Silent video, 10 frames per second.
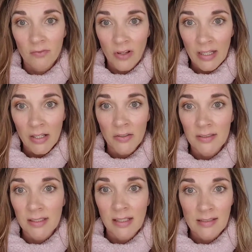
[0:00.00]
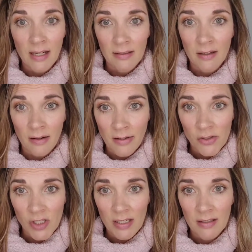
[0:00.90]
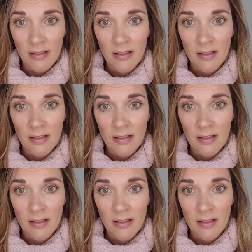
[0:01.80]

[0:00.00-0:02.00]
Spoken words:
videos and technology.